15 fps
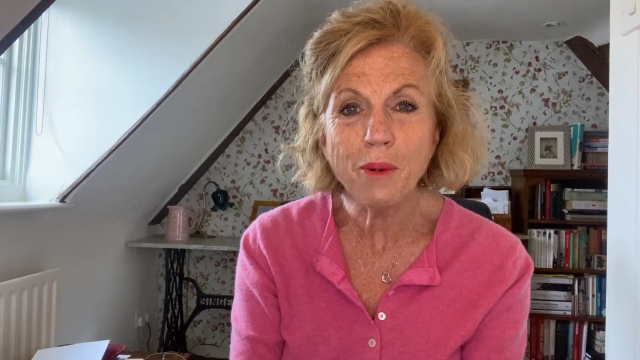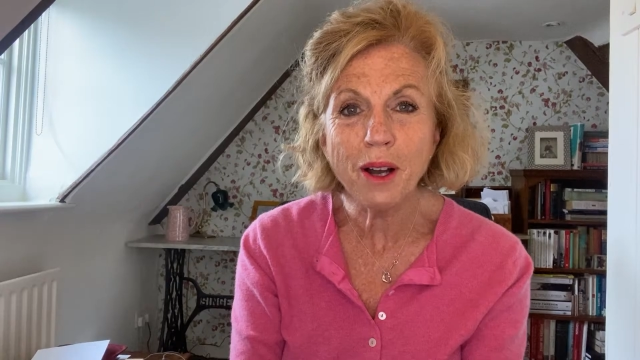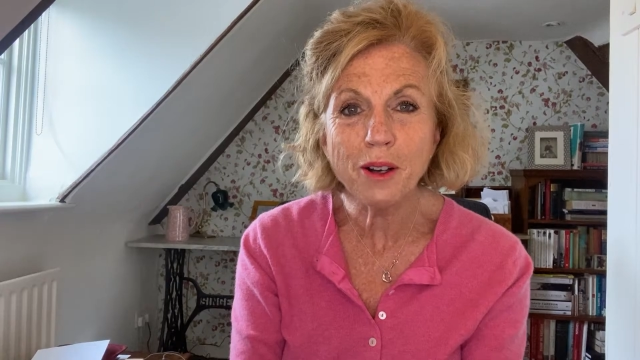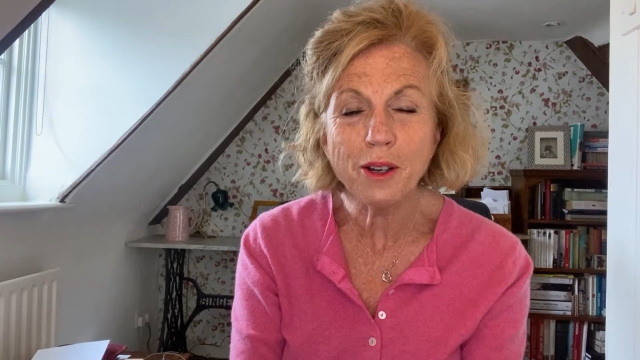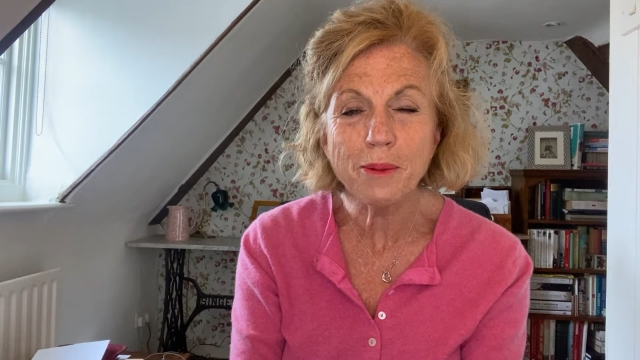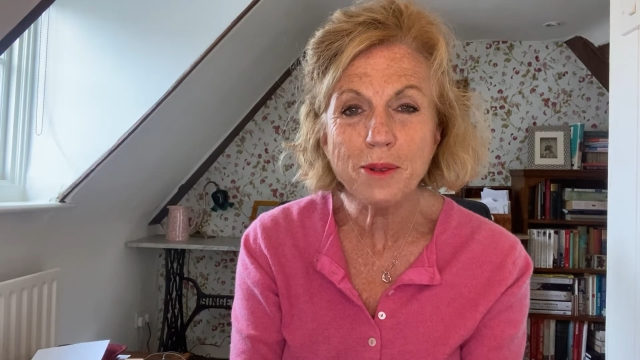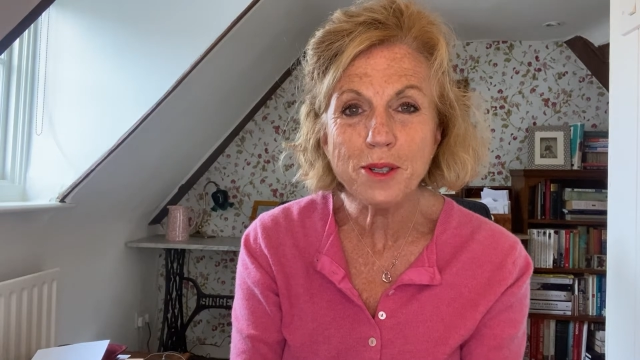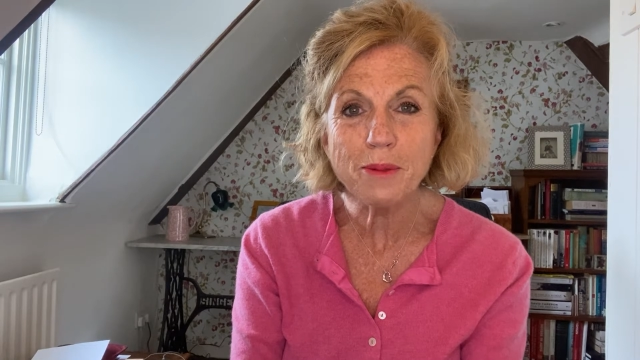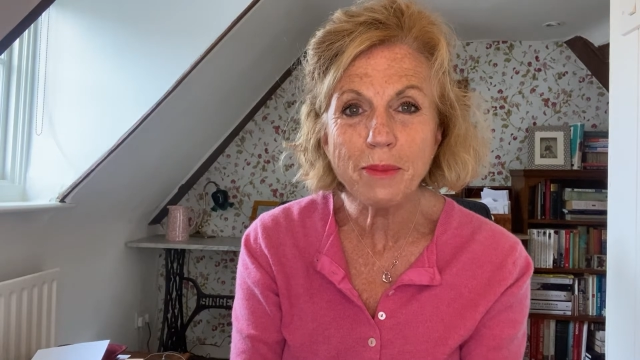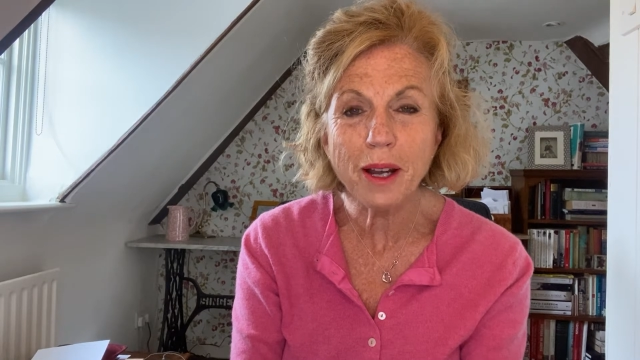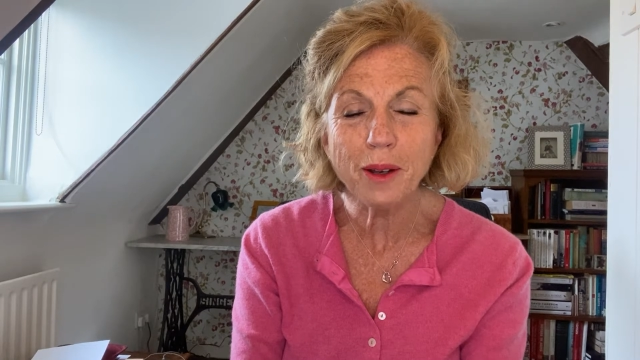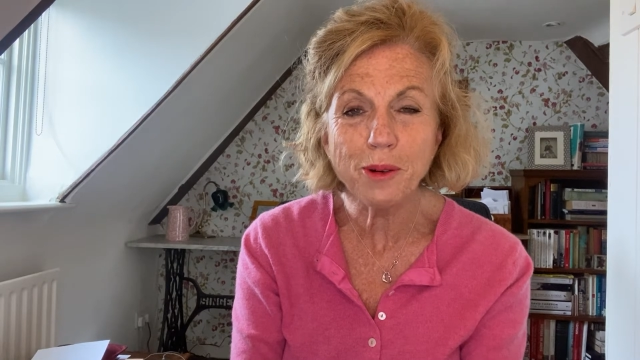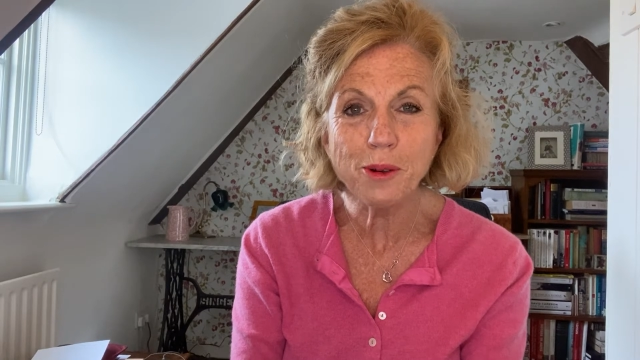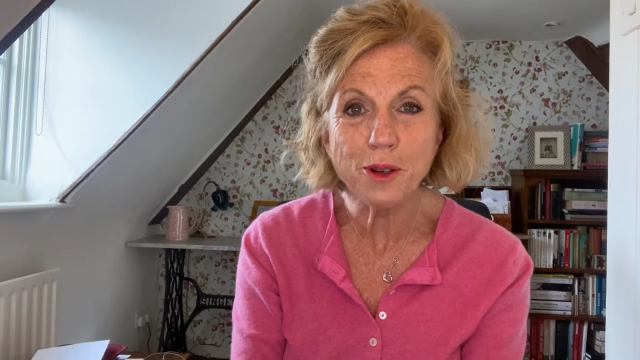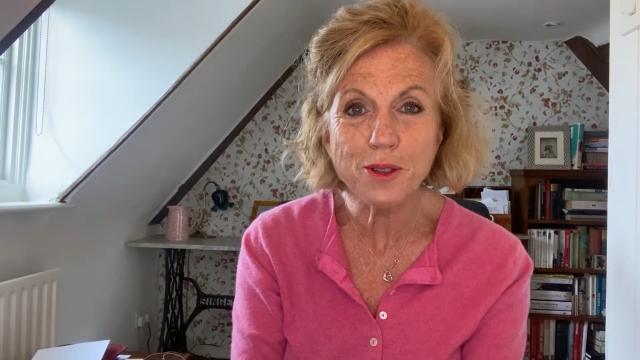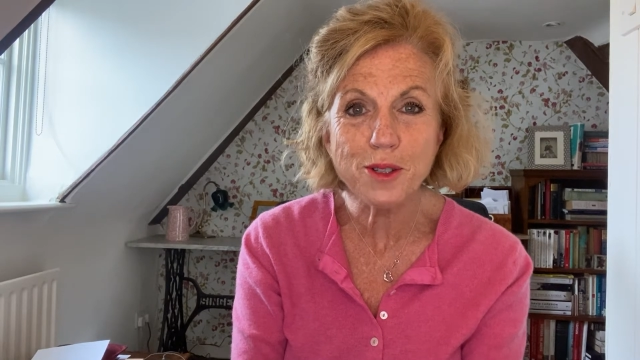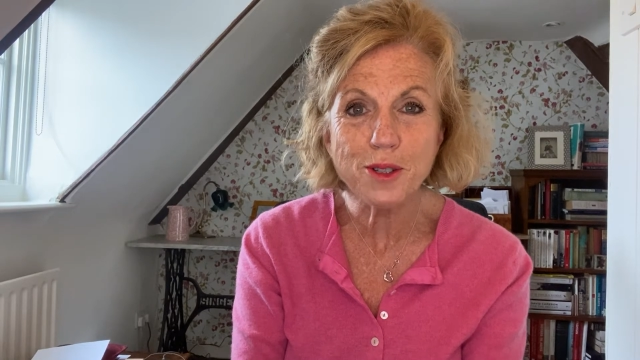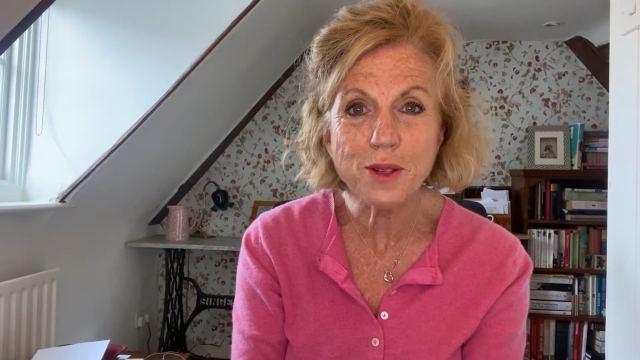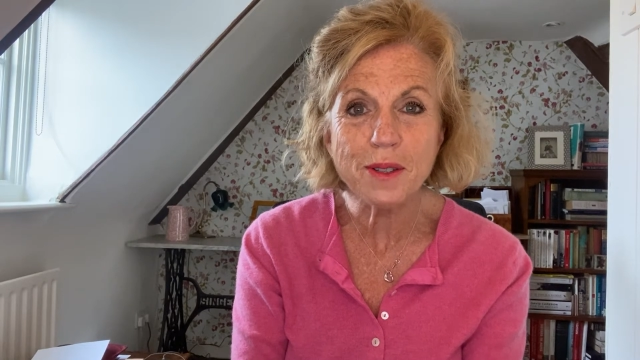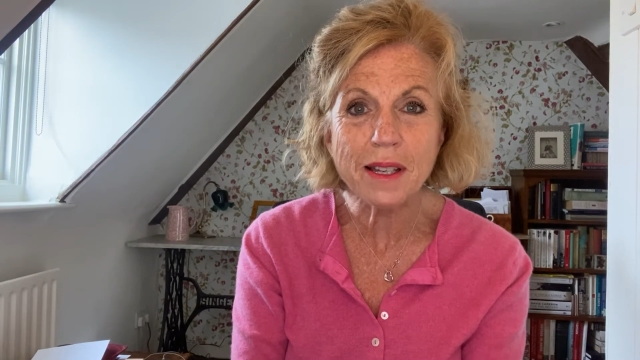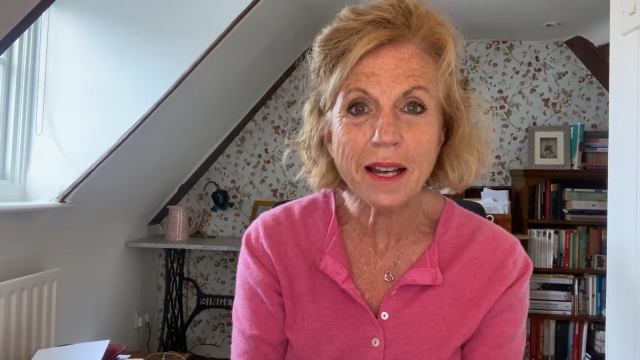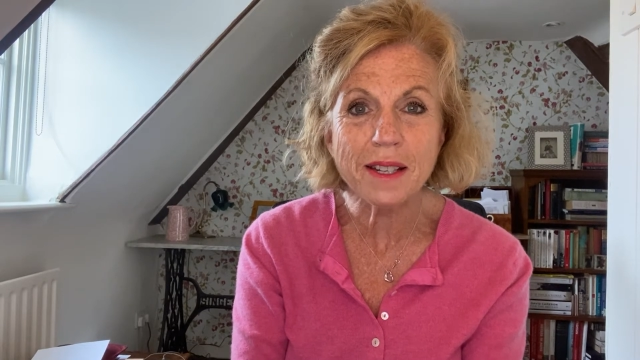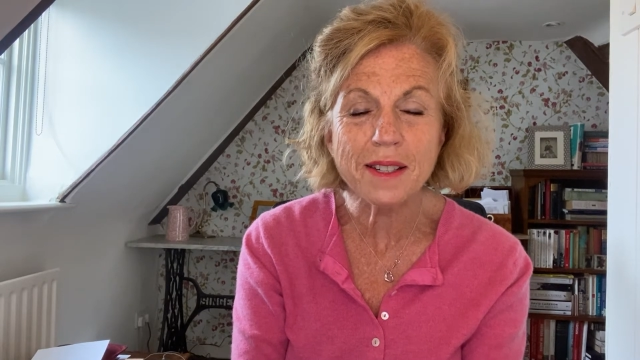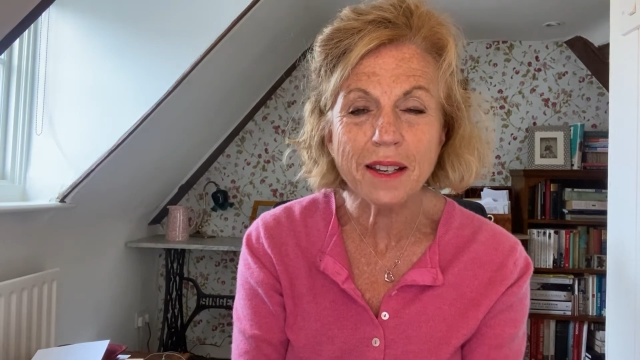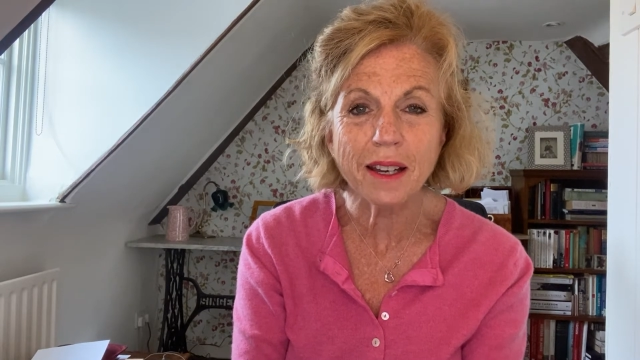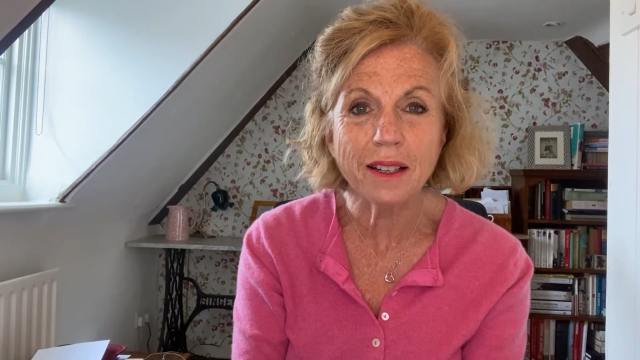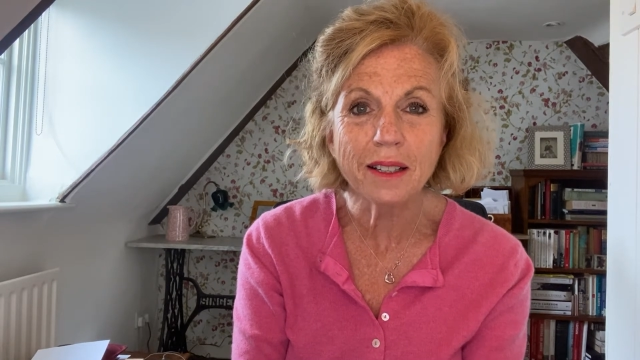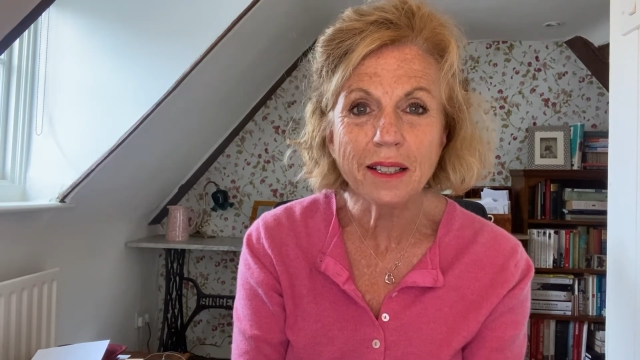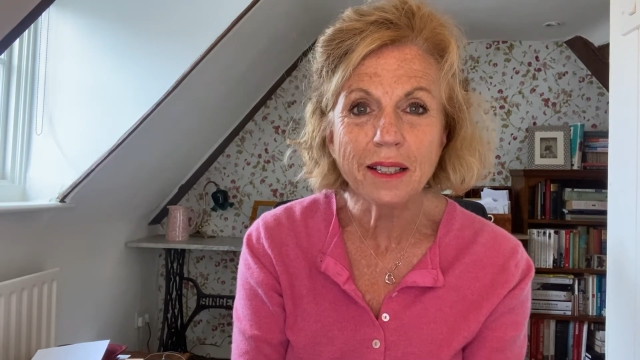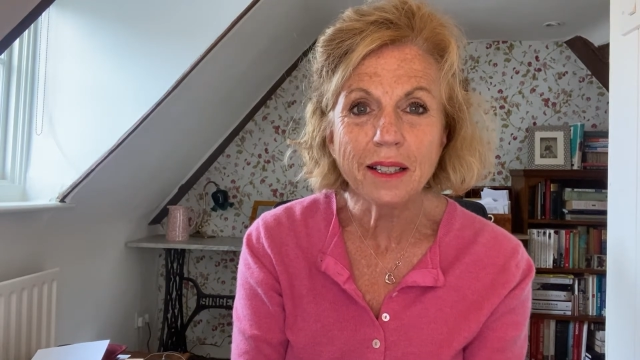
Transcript: welcome to my August newsletter.